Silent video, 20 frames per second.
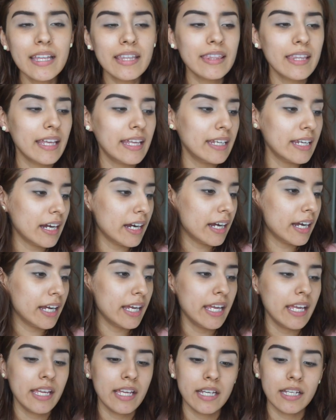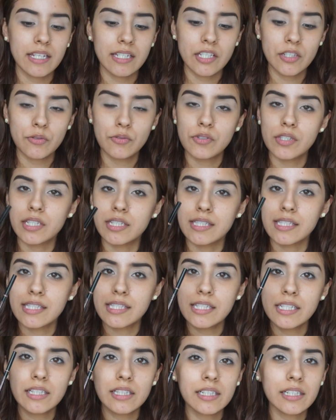Then I used
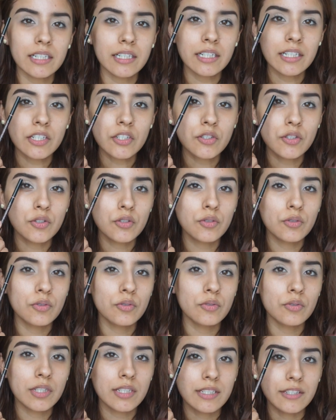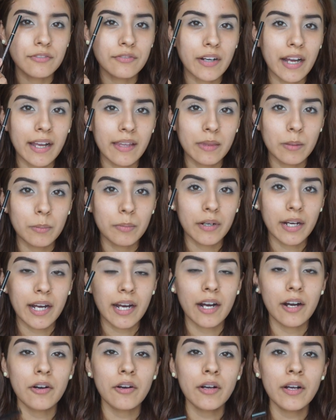concealer to define the
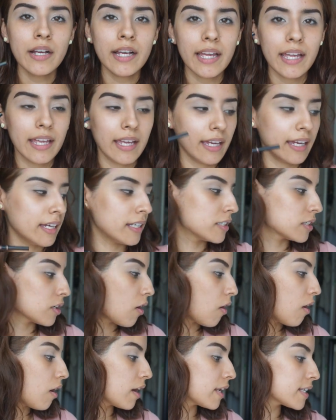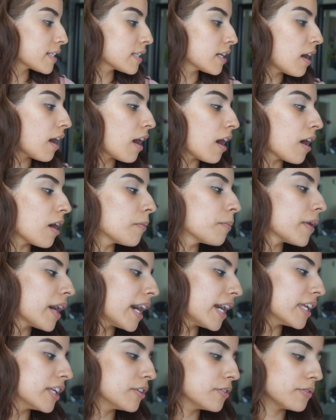brow, and on top
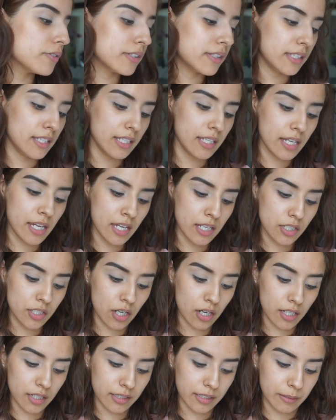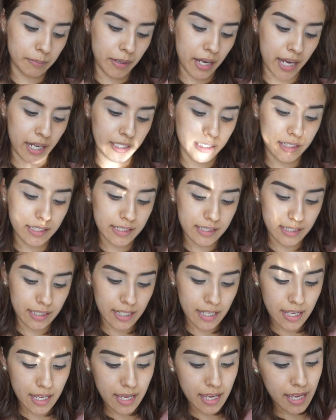I used the Tartelette palette,
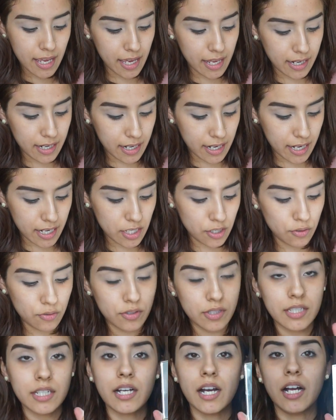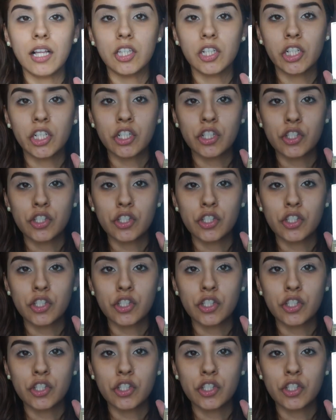and I used the color